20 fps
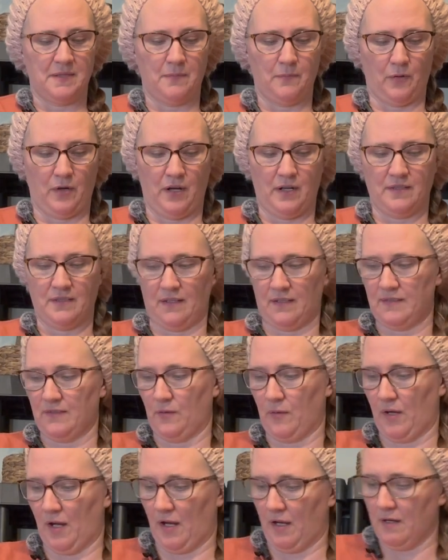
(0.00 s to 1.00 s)
it breaks, that's
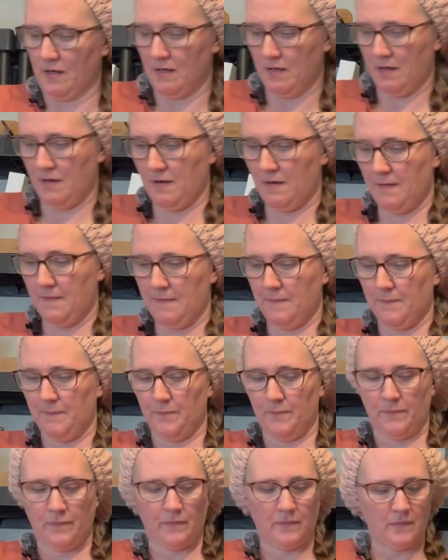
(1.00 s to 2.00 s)
okay.
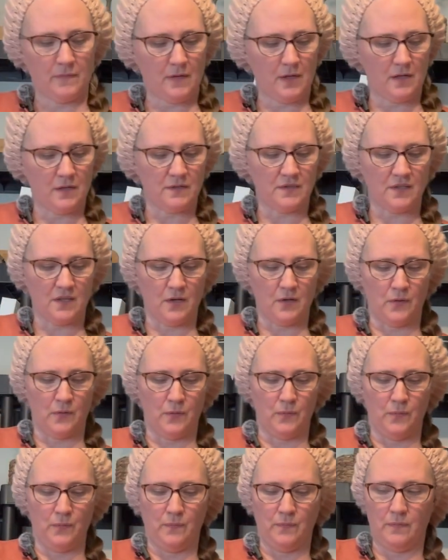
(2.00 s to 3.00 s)

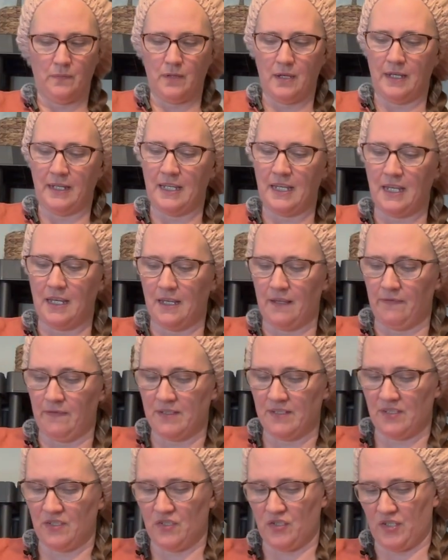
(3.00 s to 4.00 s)
So again,
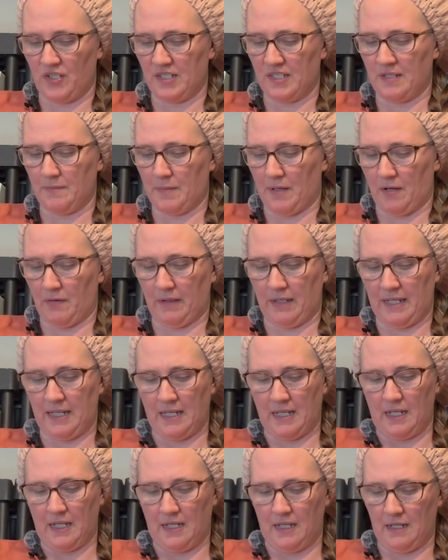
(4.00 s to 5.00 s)
this is just about
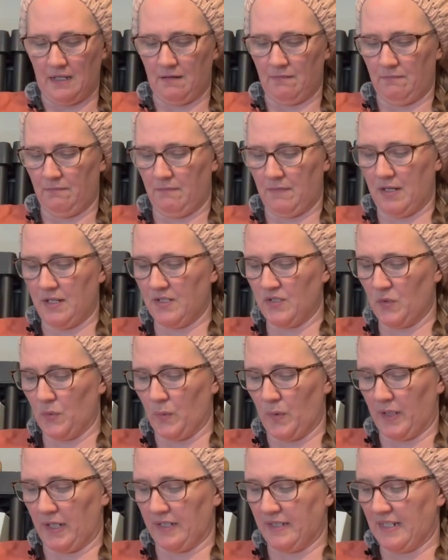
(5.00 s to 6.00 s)
getting it
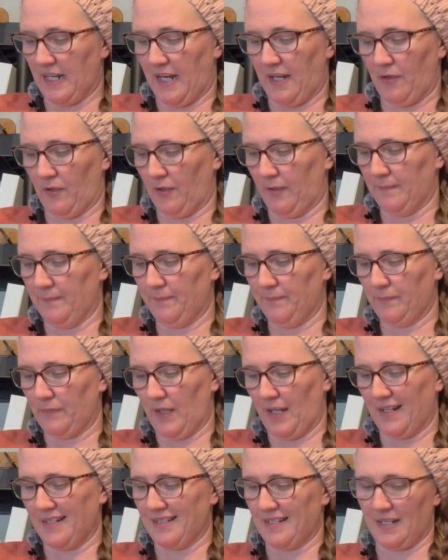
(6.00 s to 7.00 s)
into a container.
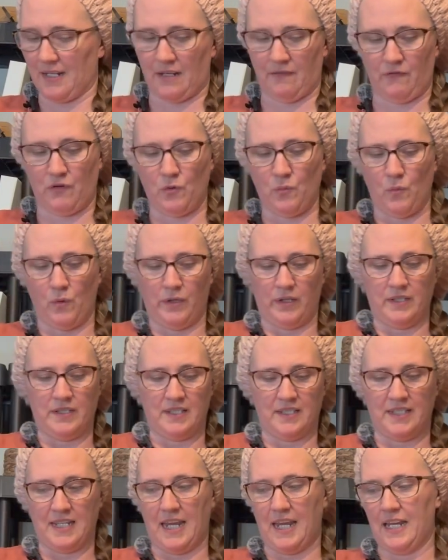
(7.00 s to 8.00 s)
Like I said, if you wanted
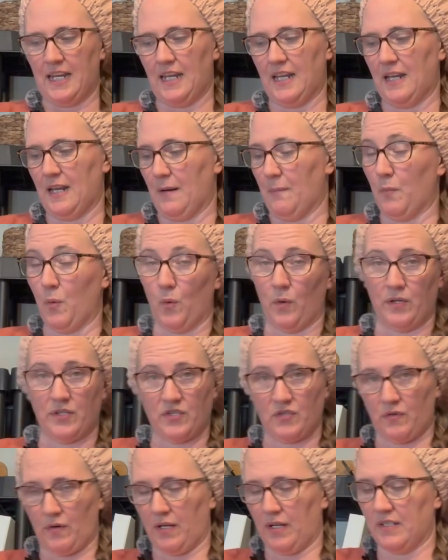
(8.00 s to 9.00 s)
to take it and pour it
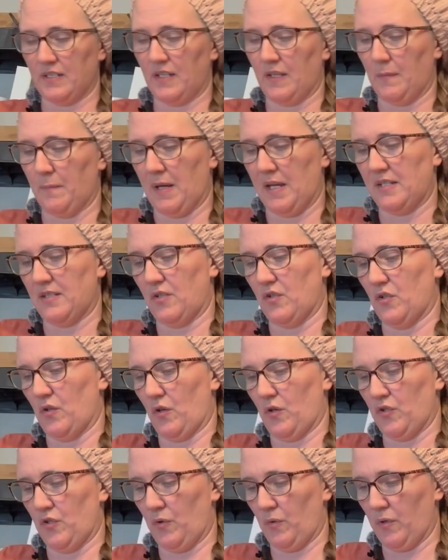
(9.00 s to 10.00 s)
straight into the mason
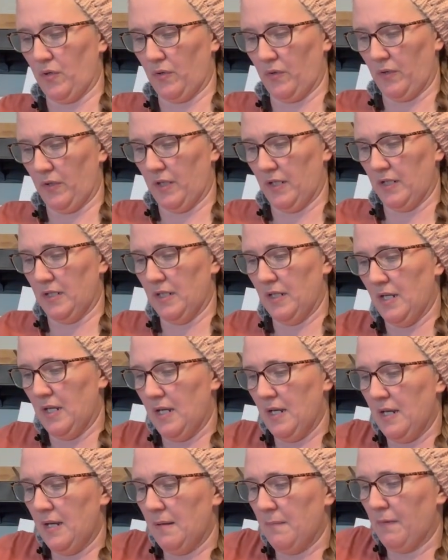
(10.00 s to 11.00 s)
jars, you could.
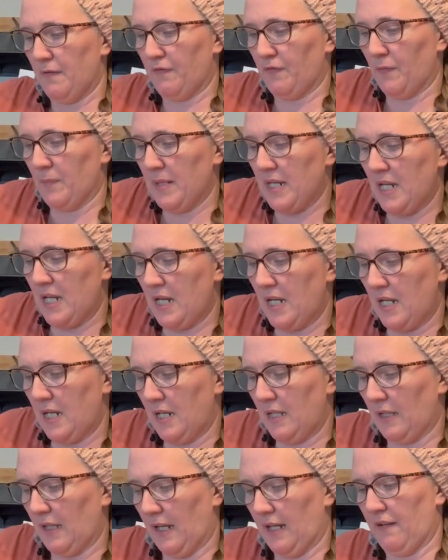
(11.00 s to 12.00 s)
But for
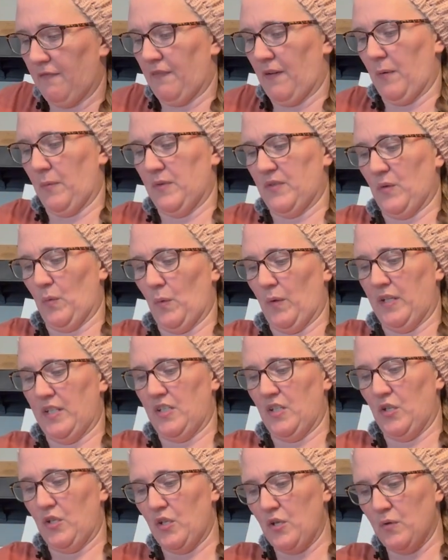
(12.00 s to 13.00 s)
me, like if I was going
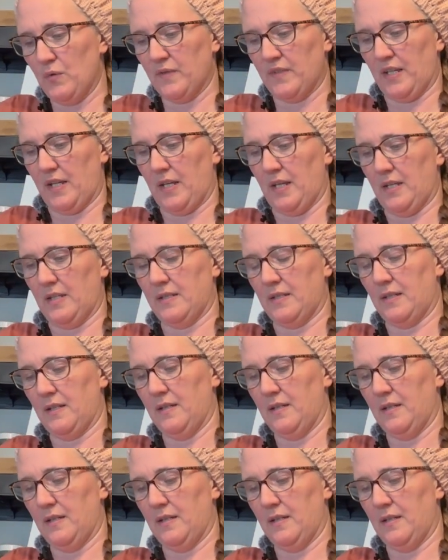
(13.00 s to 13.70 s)
to use it,